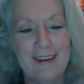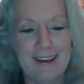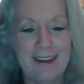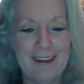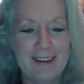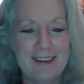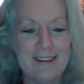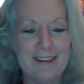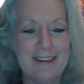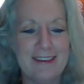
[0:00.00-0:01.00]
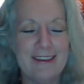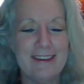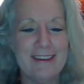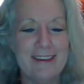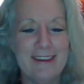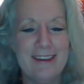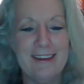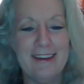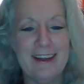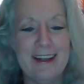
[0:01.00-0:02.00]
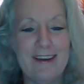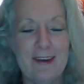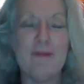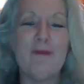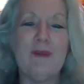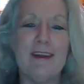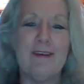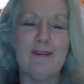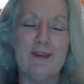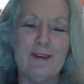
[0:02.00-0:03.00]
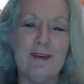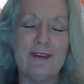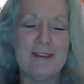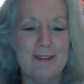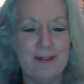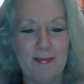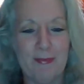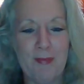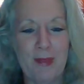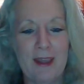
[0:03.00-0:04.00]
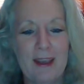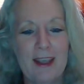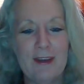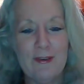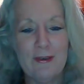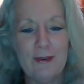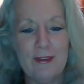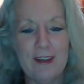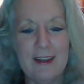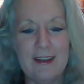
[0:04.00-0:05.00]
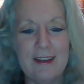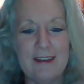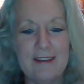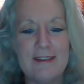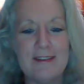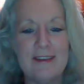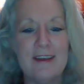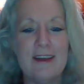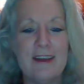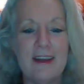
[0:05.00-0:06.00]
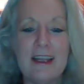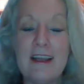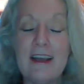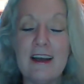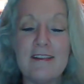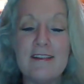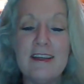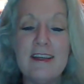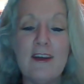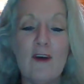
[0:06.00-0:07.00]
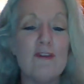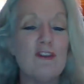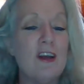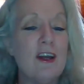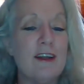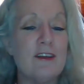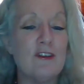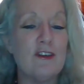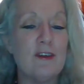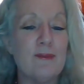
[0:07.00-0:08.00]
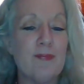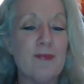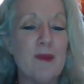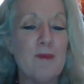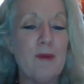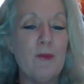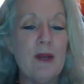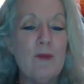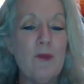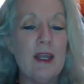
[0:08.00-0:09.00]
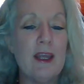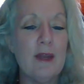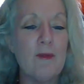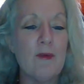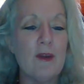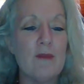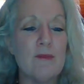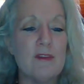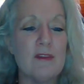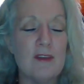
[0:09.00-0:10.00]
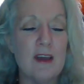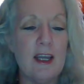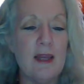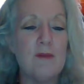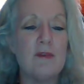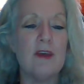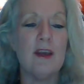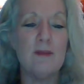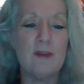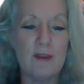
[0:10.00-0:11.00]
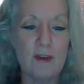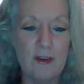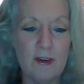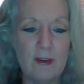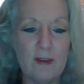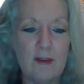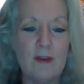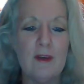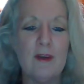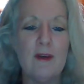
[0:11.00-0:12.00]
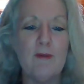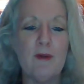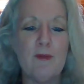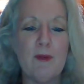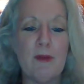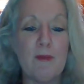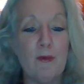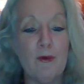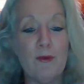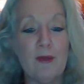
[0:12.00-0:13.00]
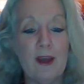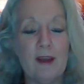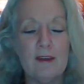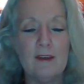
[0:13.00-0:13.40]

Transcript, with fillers: Hilarious it, with love, of course. In truth, it is in a sea of change. But when we keep rhythms the same, sameness occurs. Most people are bored with that.